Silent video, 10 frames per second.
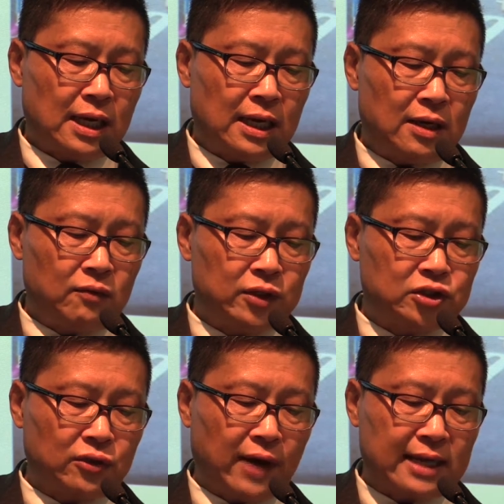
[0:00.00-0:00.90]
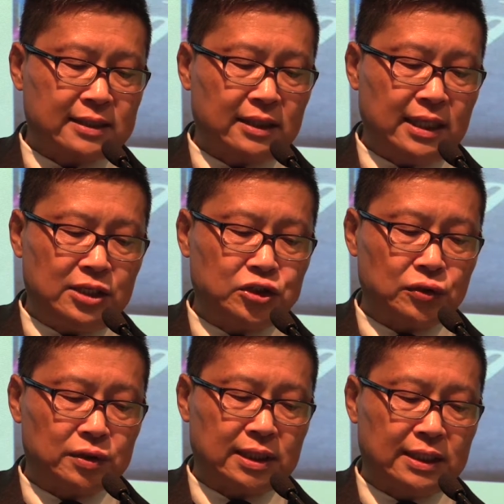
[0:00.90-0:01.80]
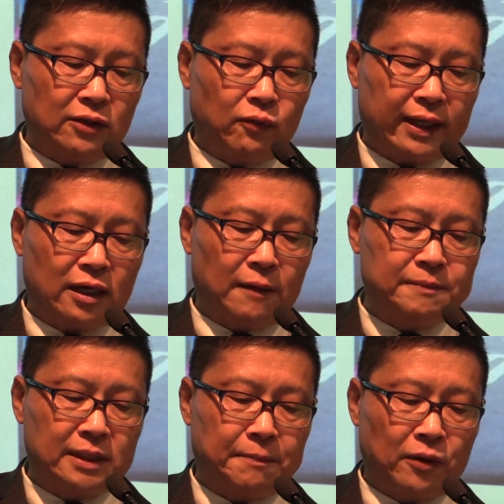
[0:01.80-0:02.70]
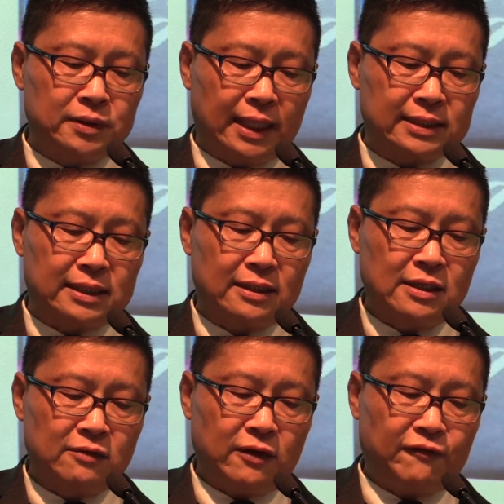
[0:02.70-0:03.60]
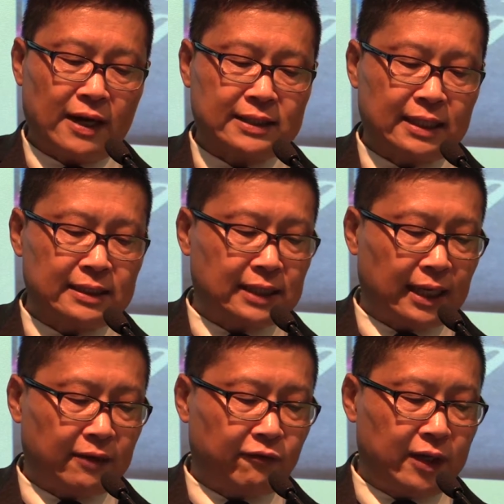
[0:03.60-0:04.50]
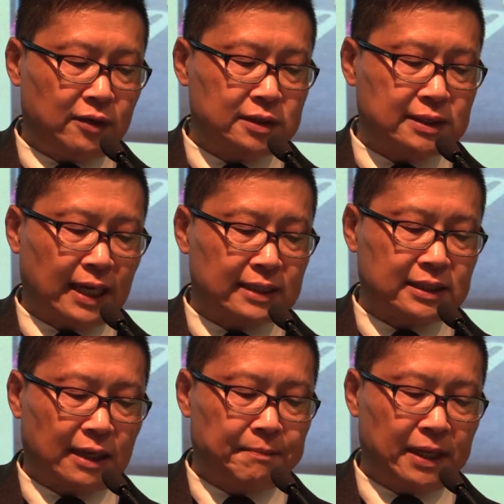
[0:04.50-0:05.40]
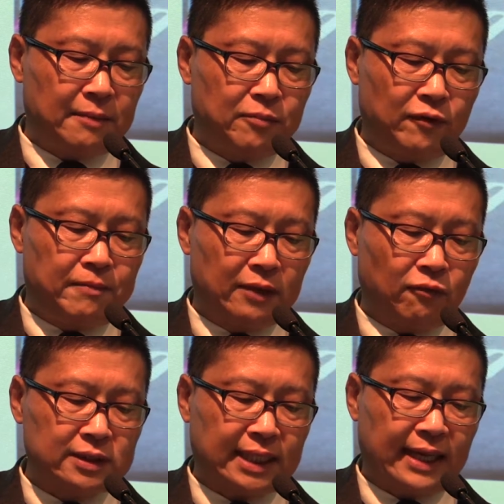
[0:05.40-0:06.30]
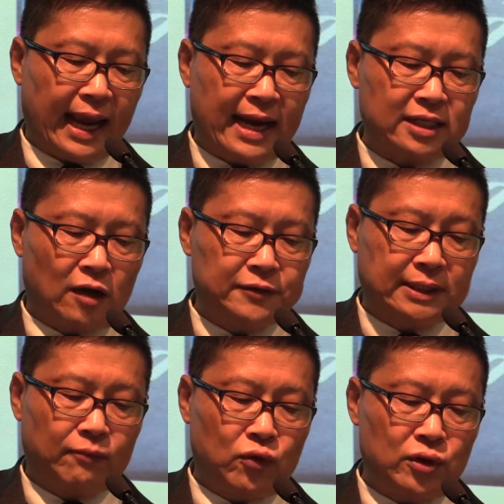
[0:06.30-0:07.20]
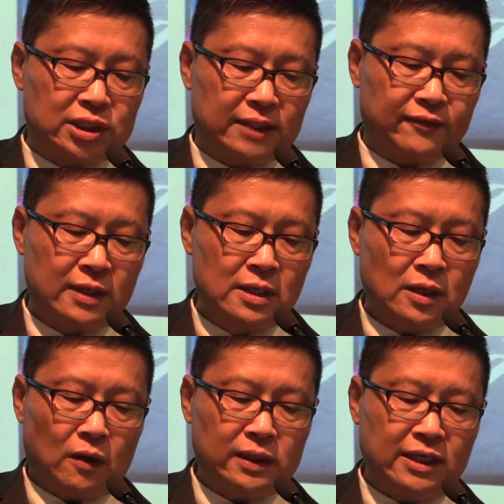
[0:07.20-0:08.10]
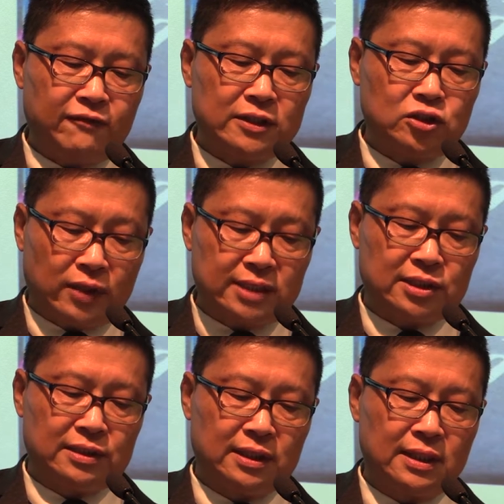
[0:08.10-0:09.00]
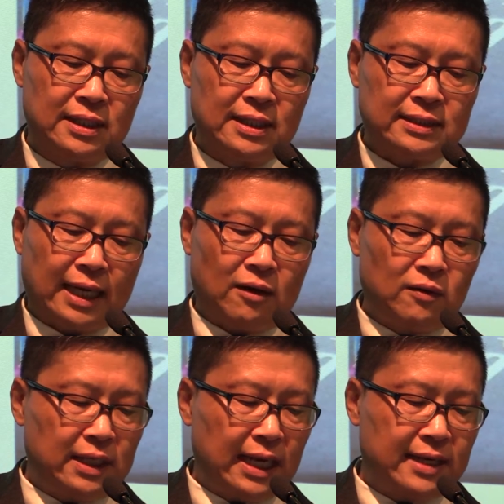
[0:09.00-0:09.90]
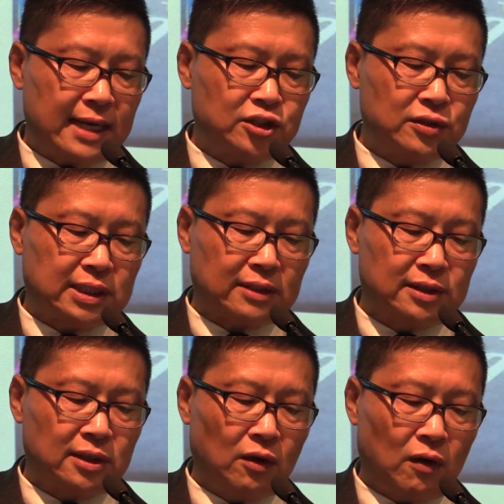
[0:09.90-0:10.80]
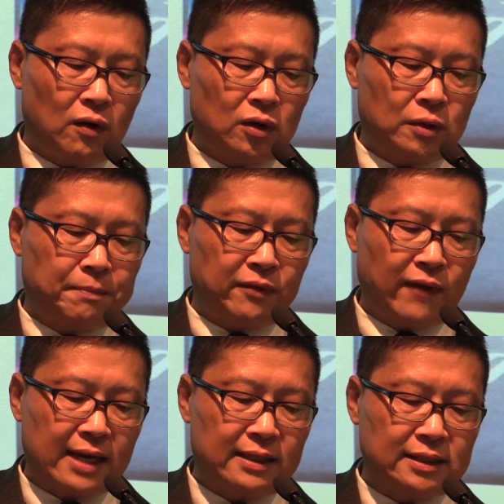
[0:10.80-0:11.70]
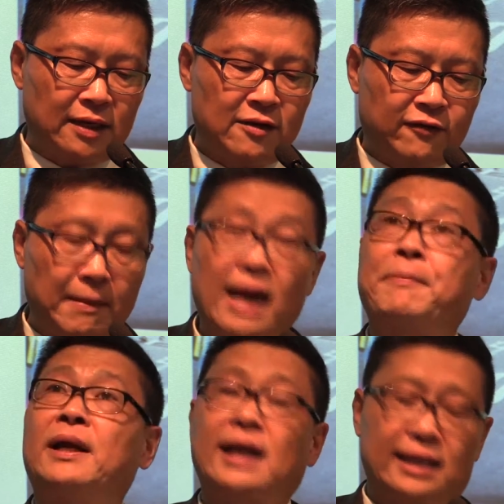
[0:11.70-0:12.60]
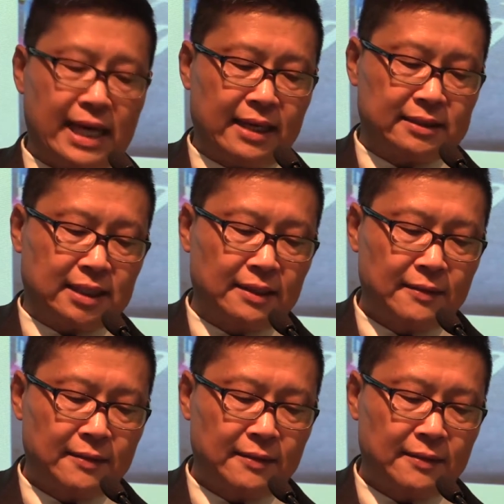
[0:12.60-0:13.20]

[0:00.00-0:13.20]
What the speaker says: resurrect the issues in the wake of the protests, reflecting their views that the umbrella movement was an act of subversion or even treason that only a national security law could prevent from happening again.